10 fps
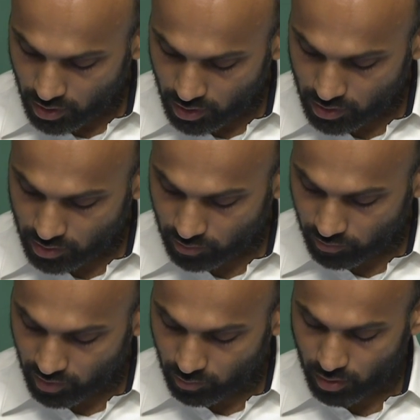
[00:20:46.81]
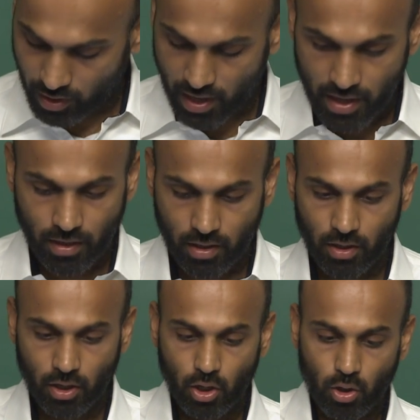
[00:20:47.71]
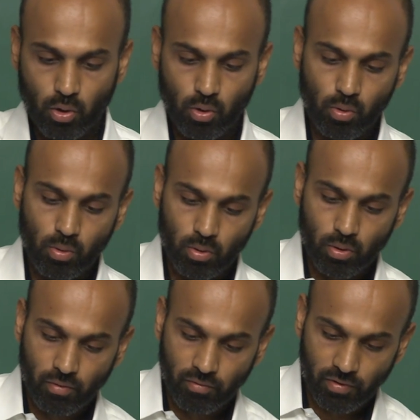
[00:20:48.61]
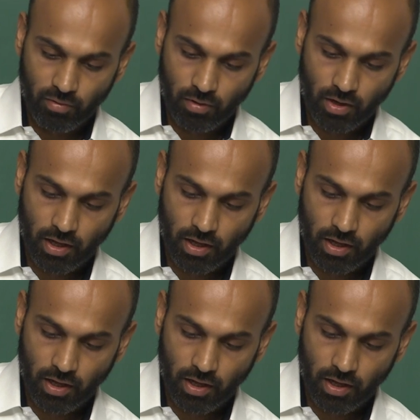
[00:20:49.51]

is we would like to we would